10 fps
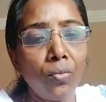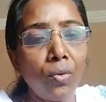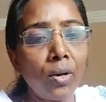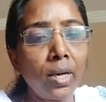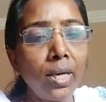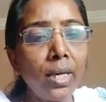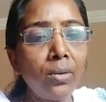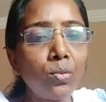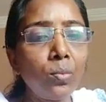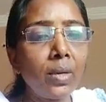for
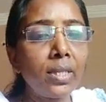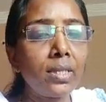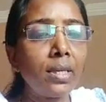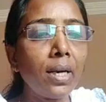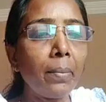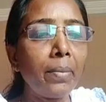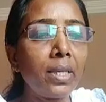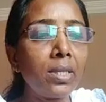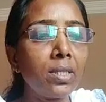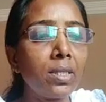leave to present a
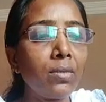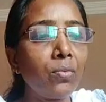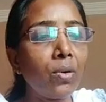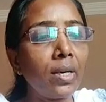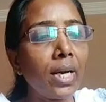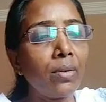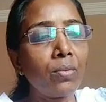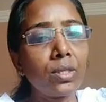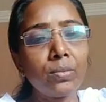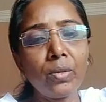petition for
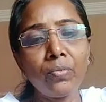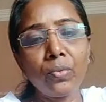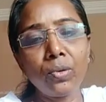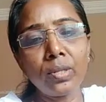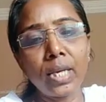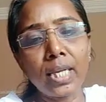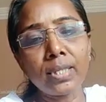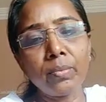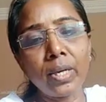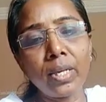divorce before the
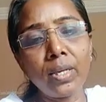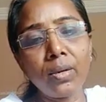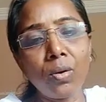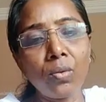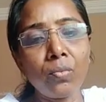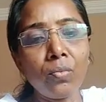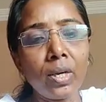expiry of